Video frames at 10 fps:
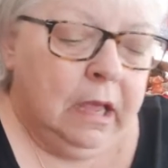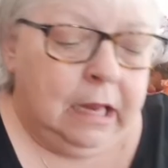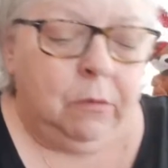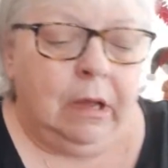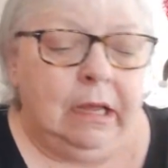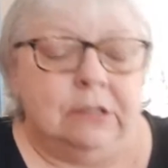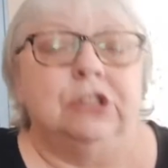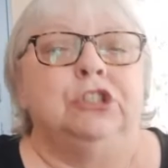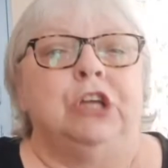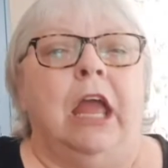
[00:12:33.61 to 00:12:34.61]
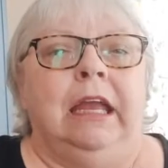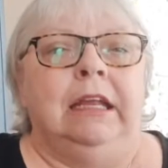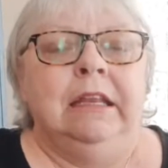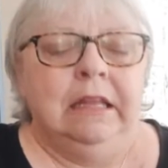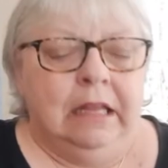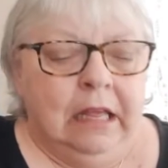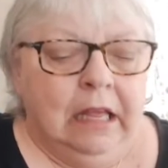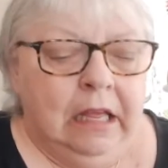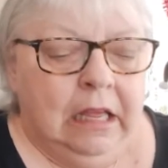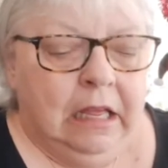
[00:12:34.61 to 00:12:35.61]
Anyway, it's a chain,
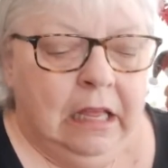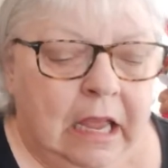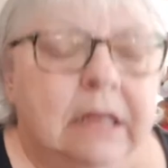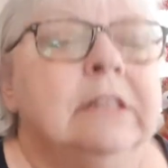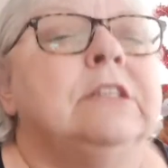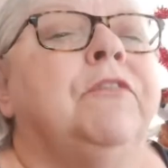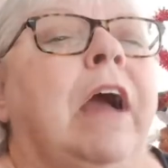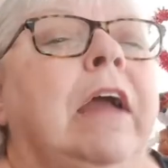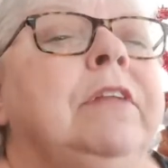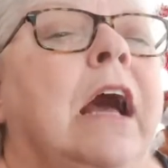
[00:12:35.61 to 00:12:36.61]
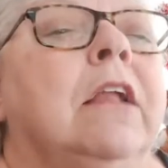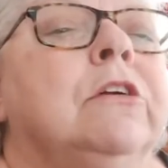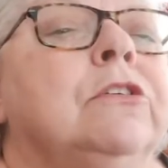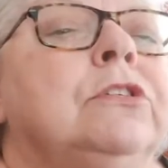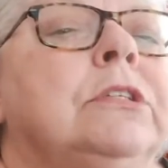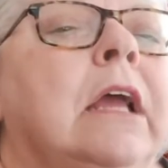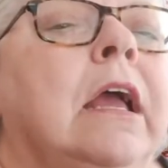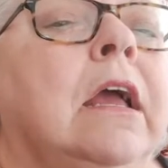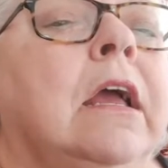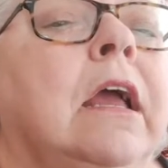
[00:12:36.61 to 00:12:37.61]
and it's five dollars,
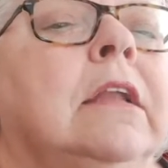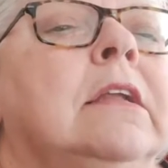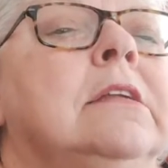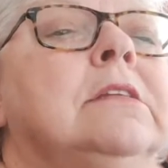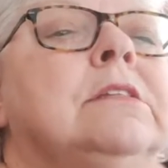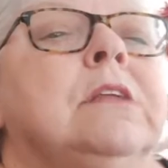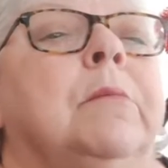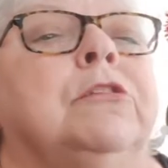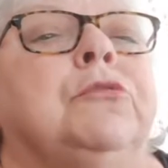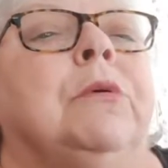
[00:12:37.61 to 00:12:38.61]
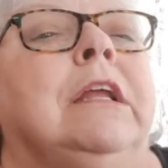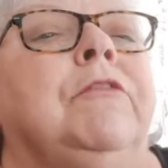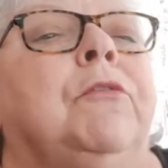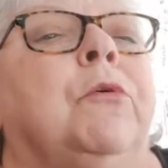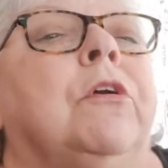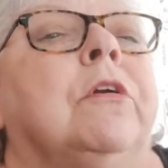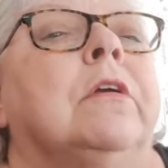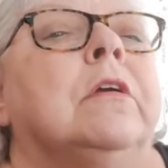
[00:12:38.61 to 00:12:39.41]
and it is number twenty-four.